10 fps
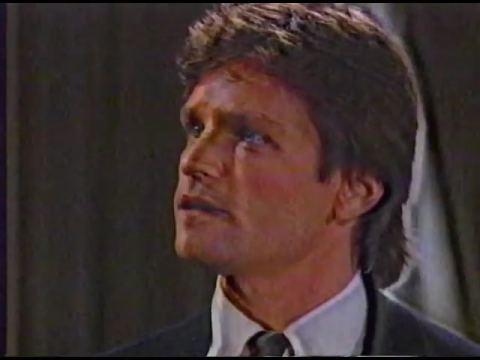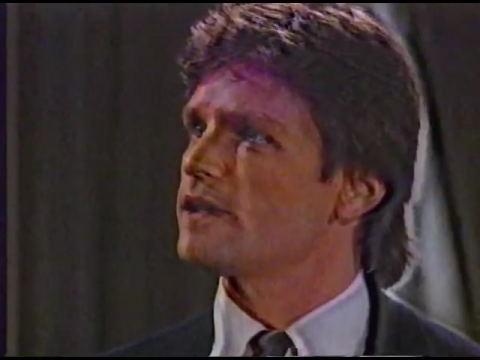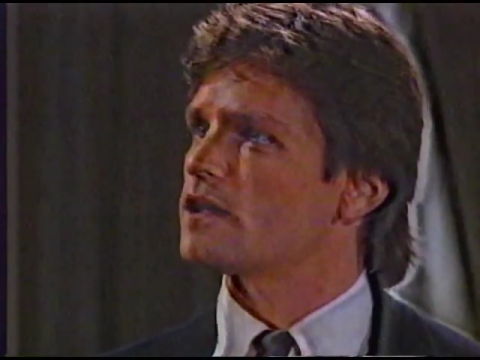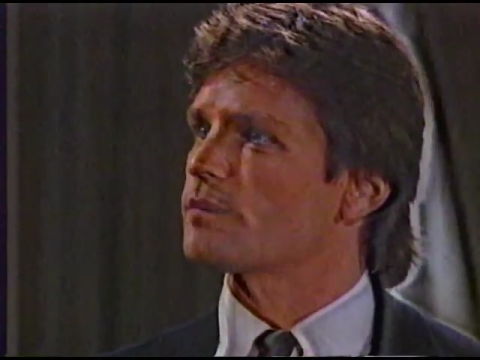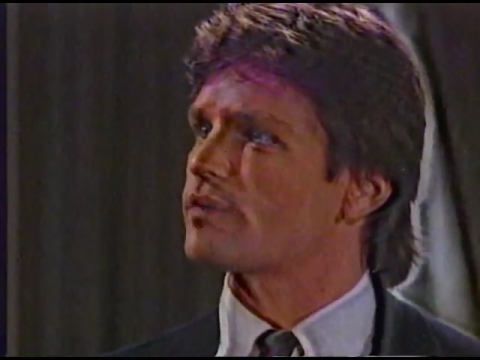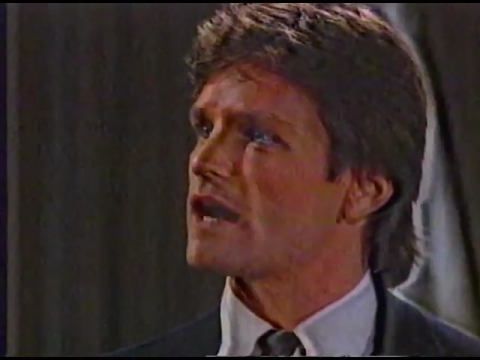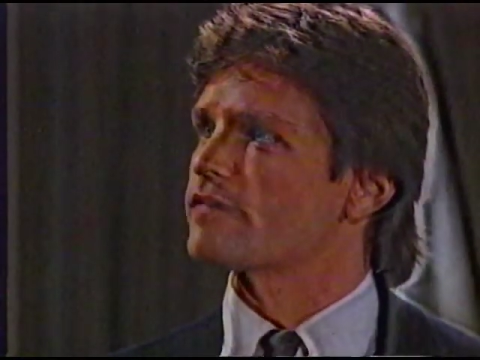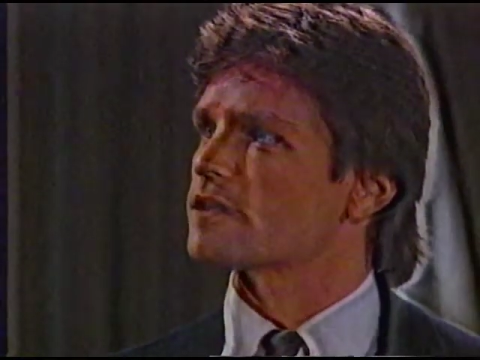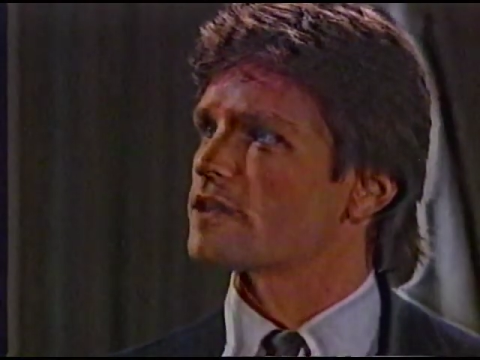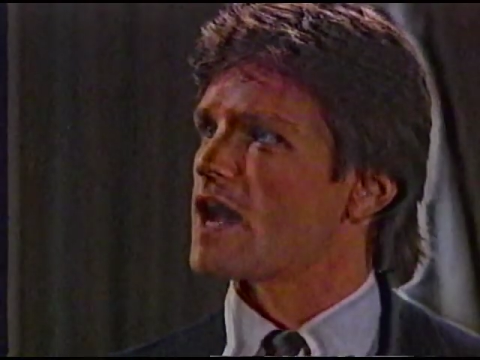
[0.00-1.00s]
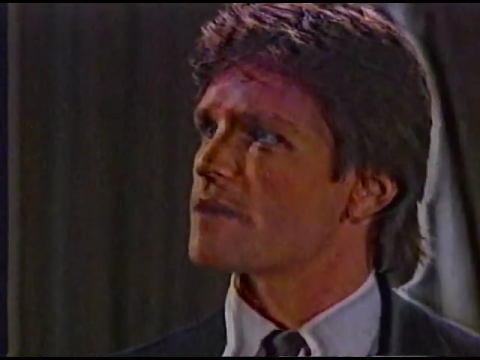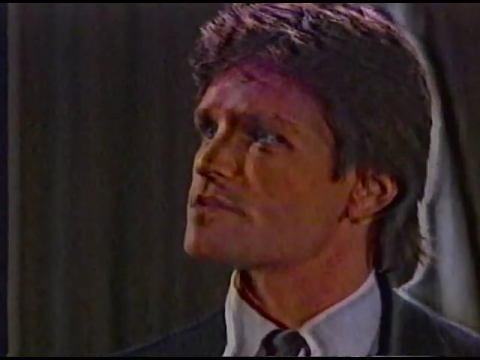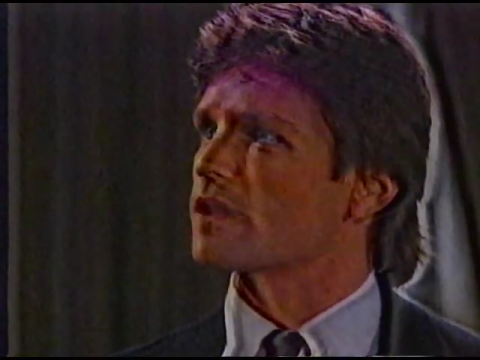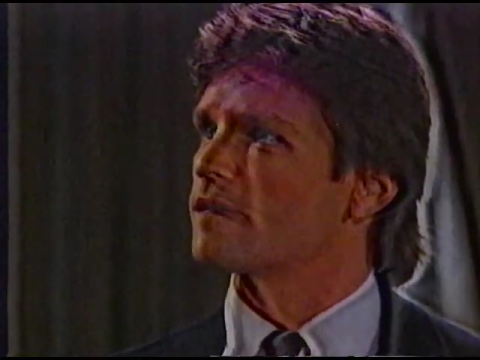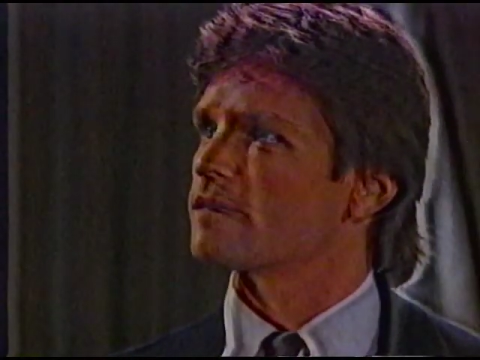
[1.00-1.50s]
legal private
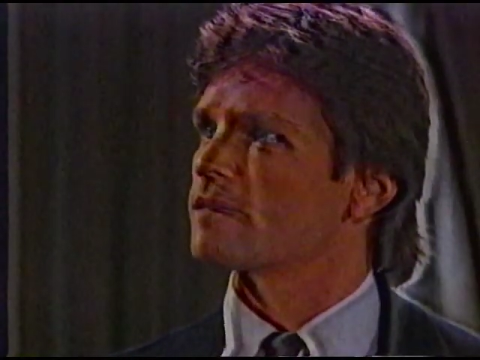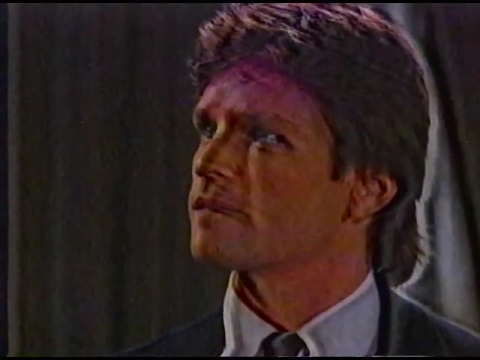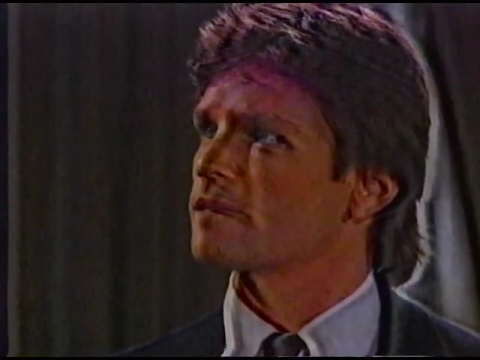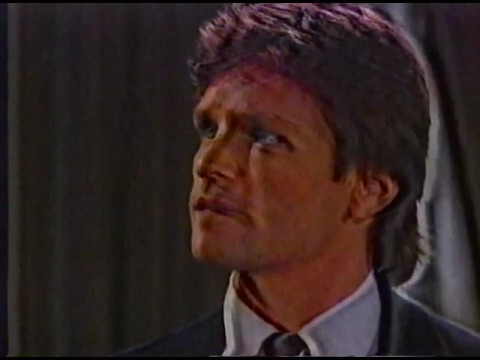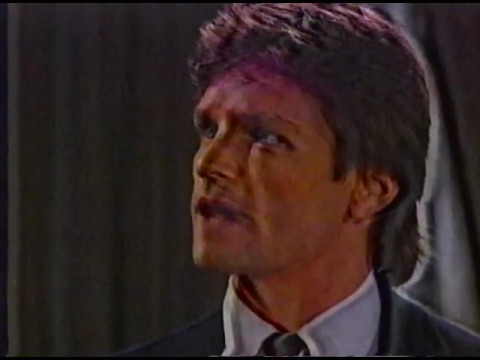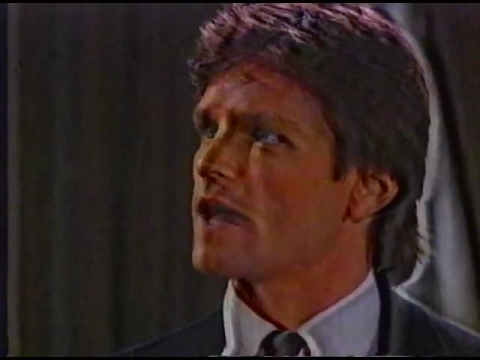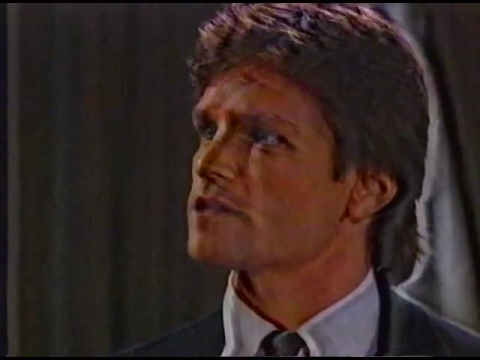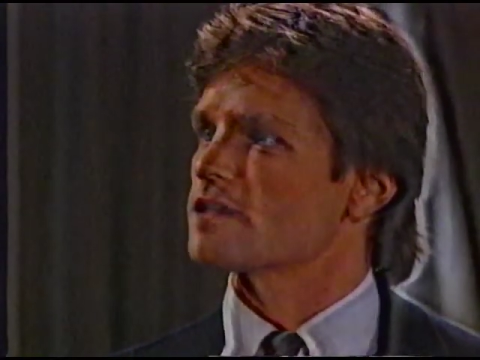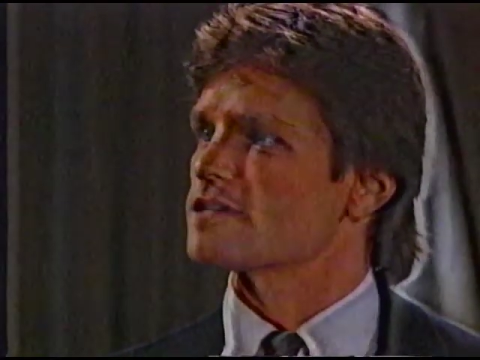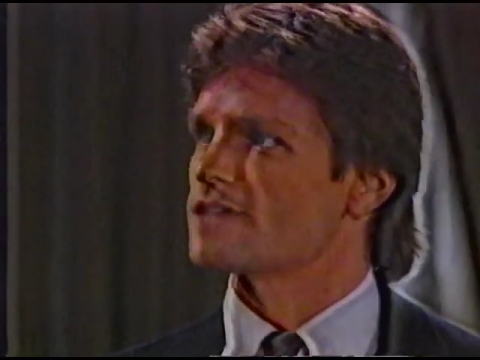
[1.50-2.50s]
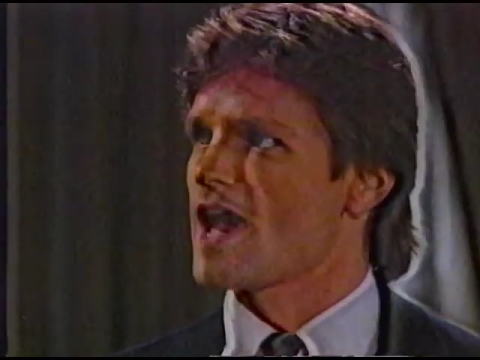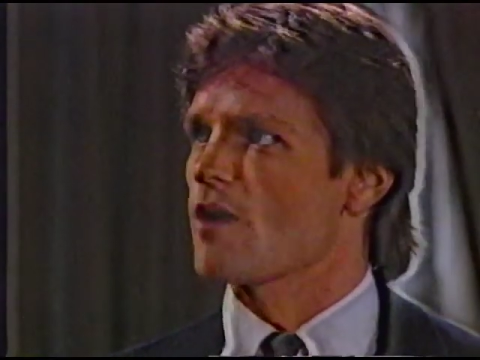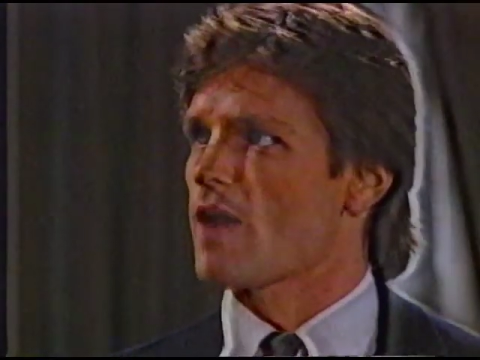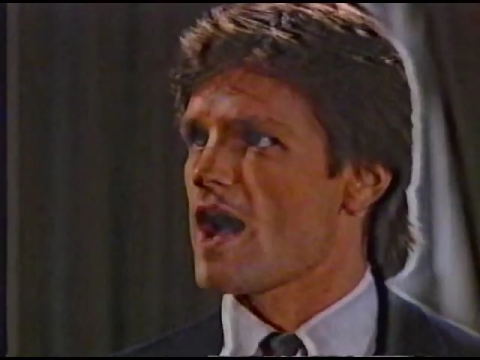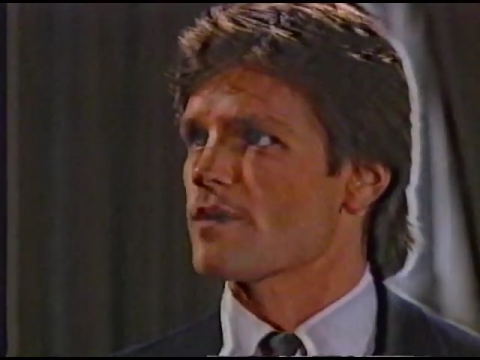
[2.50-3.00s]
adoption. Allison is
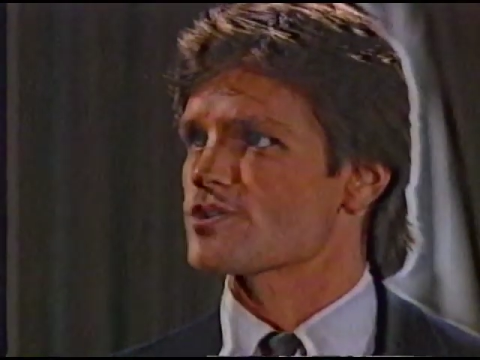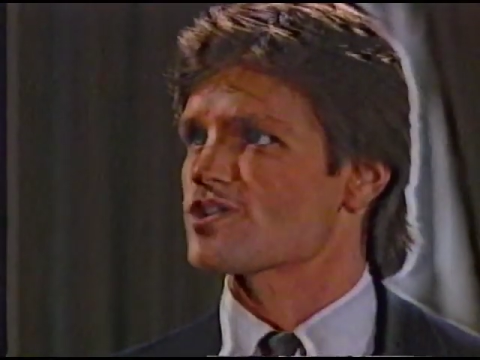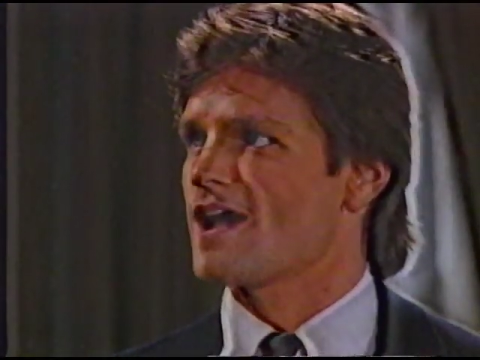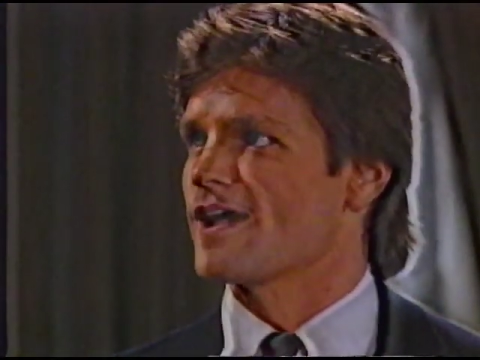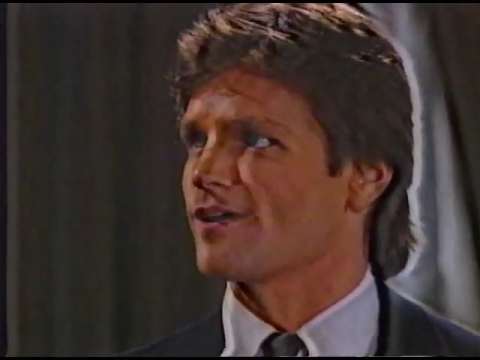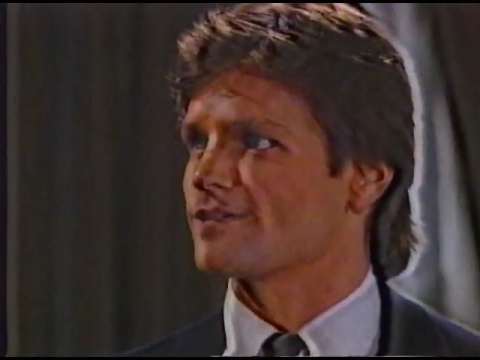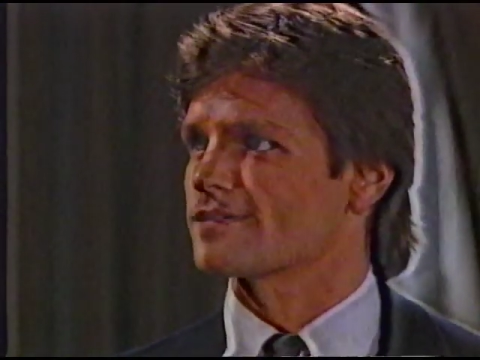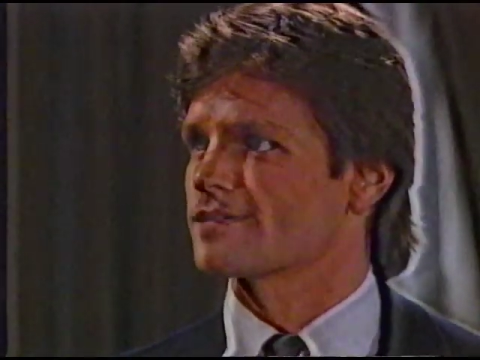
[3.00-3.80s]
now our child.